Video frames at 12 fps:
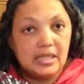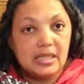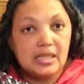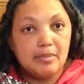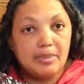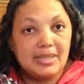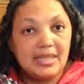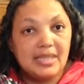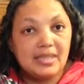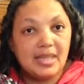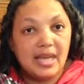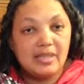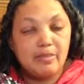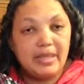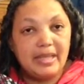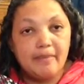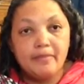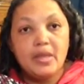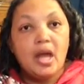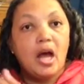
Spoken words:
It is a petite size medium.